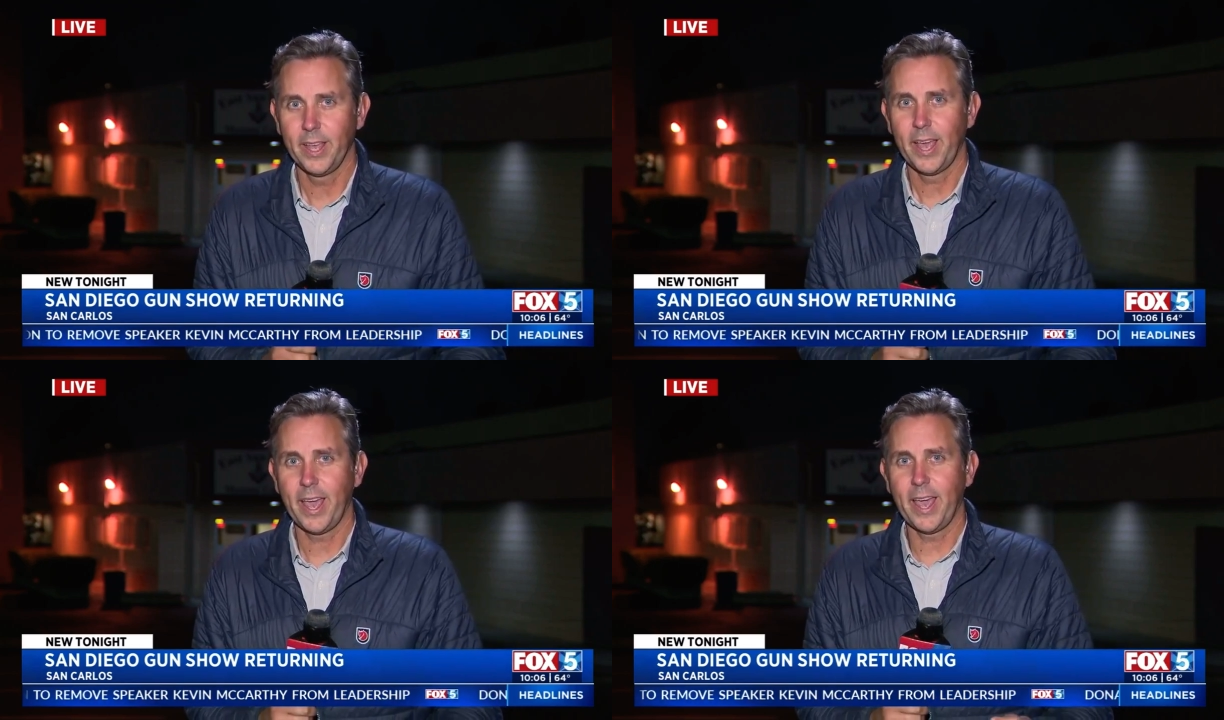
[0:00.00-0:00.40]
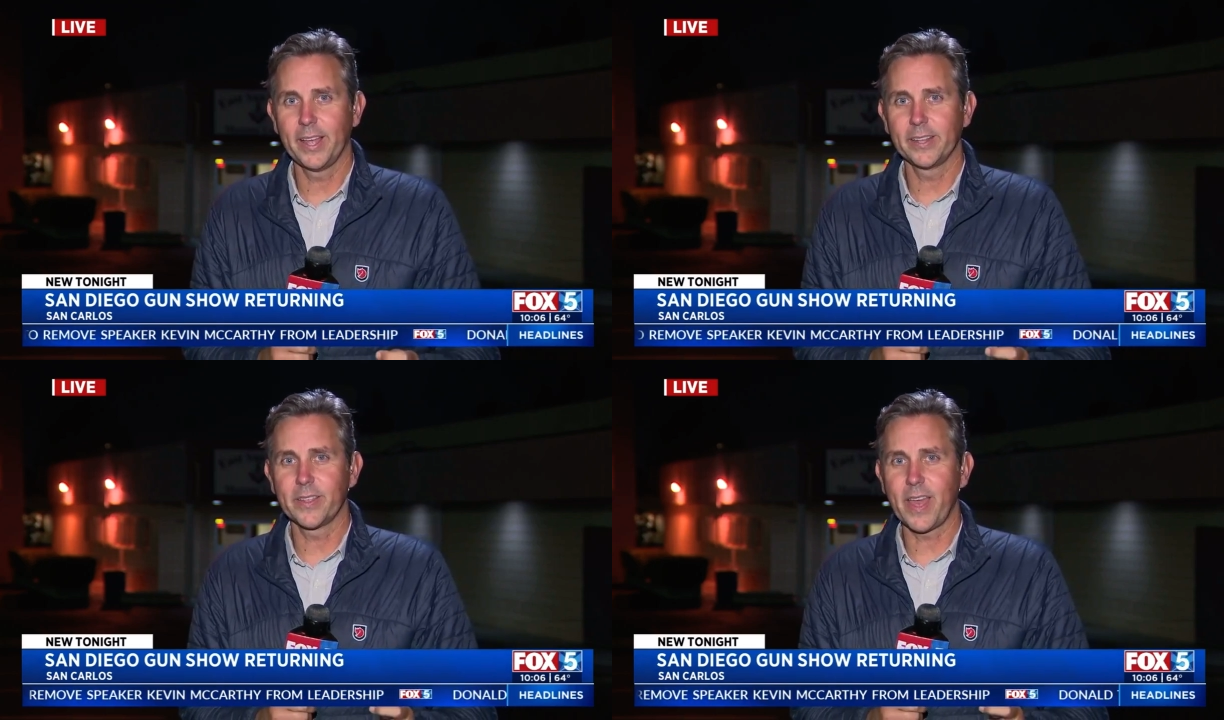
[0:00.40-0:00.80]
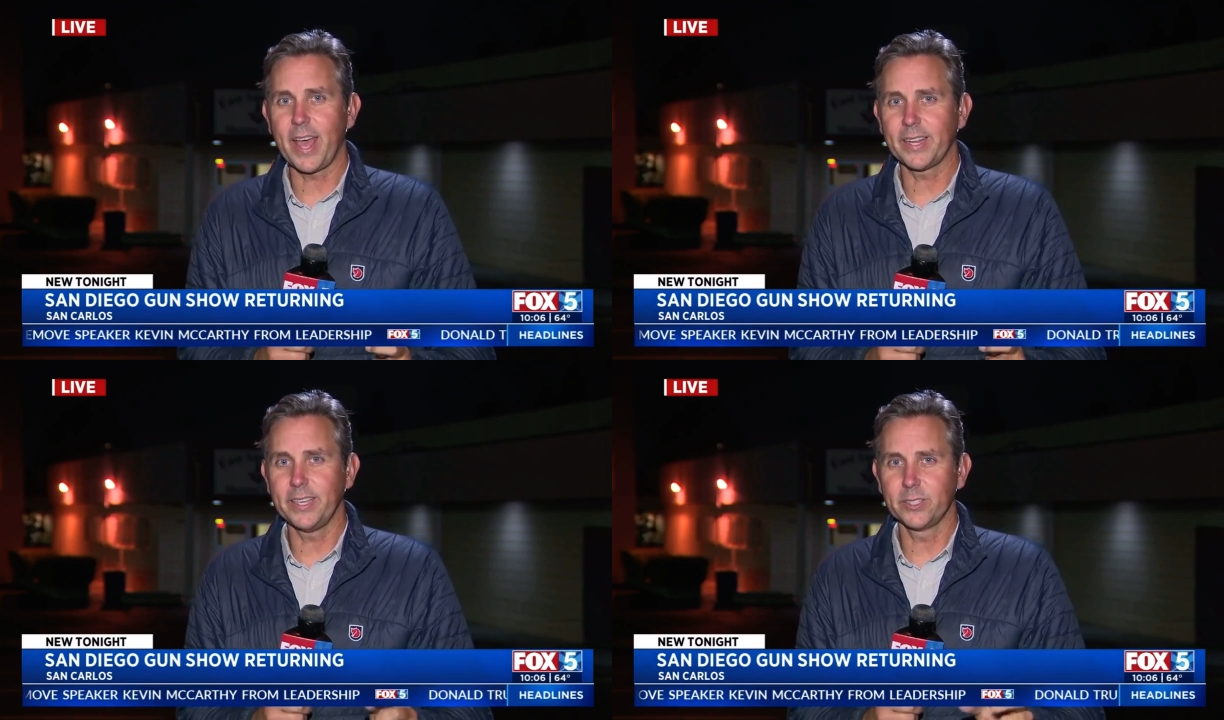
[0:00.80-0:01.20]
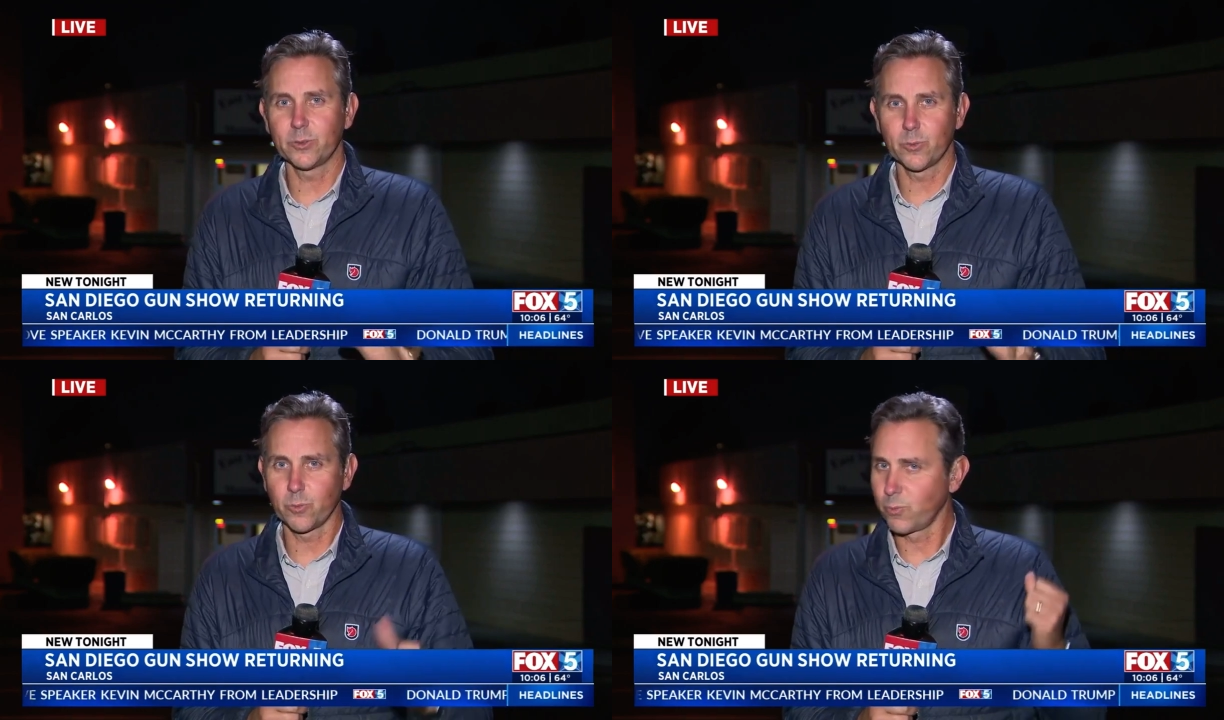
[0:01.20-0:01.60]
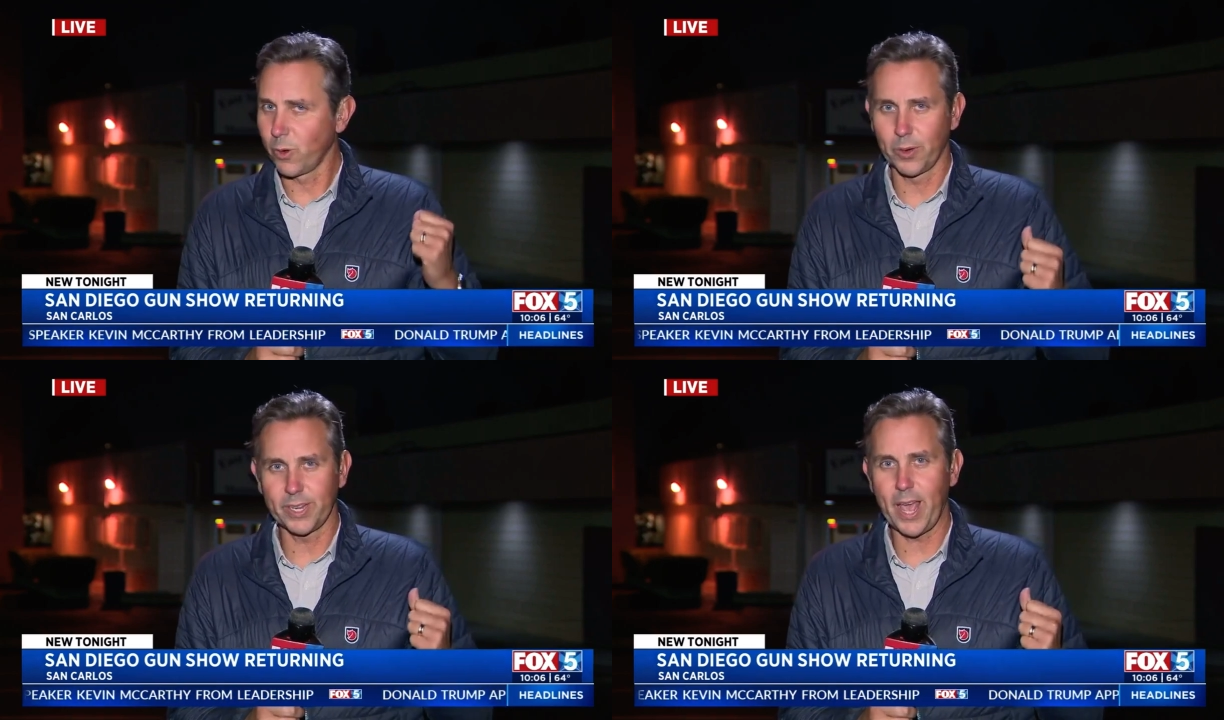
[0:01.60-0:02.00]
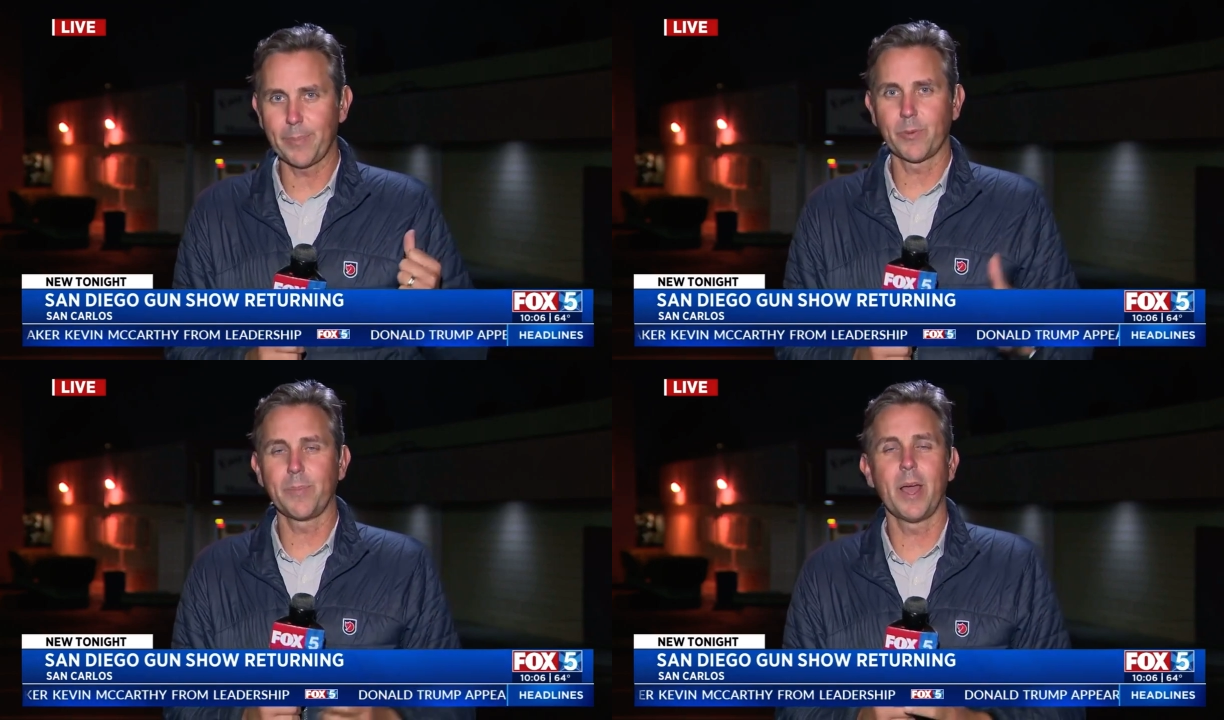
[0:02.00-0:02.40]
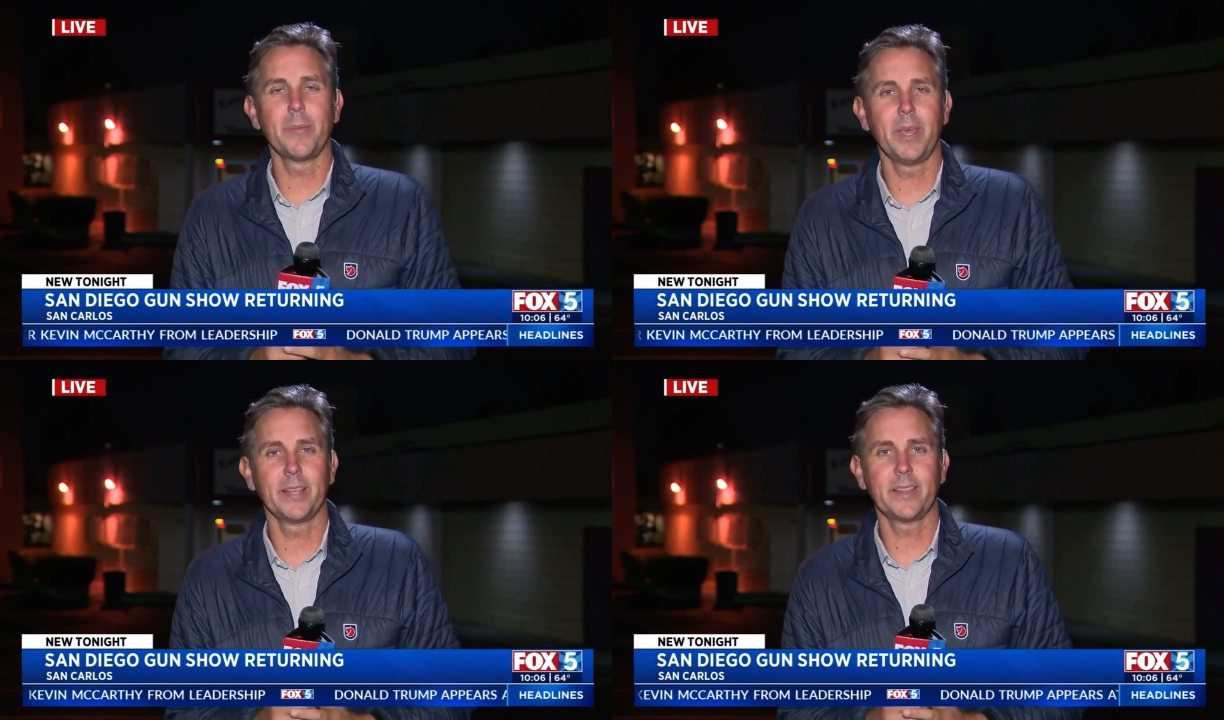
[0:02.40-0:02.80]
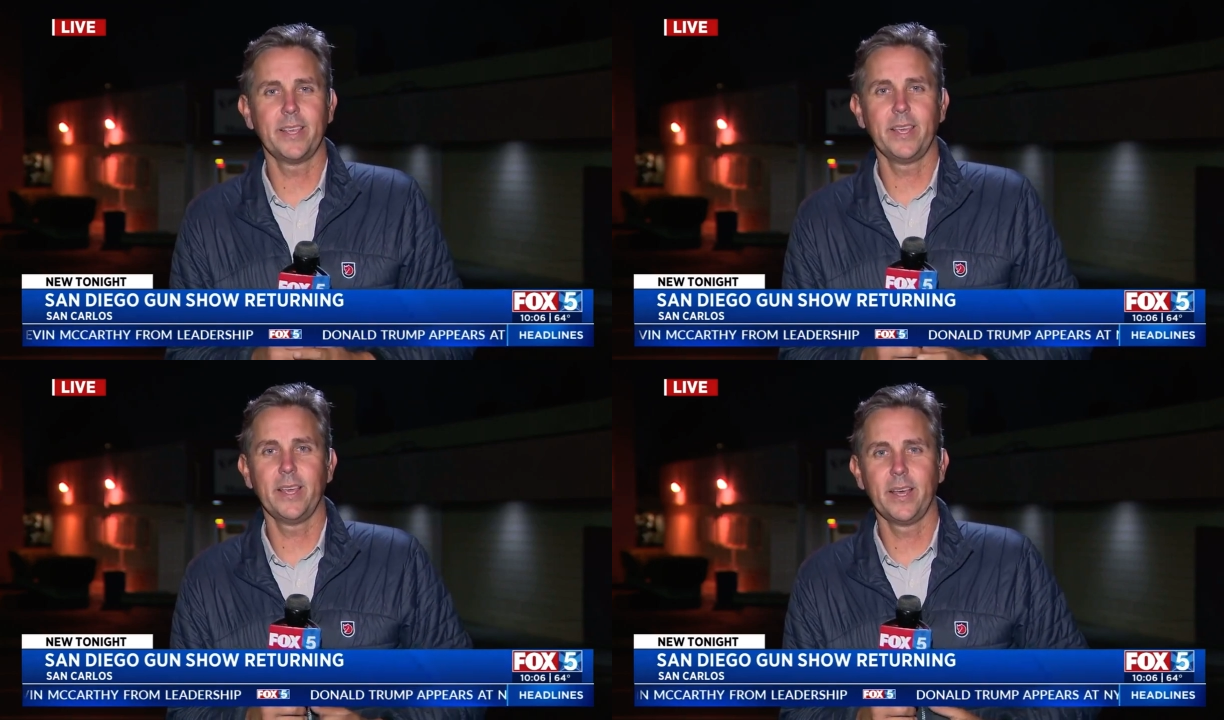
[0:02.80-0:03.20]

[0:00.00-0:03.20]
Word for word: And that is going to happen right behind me at the,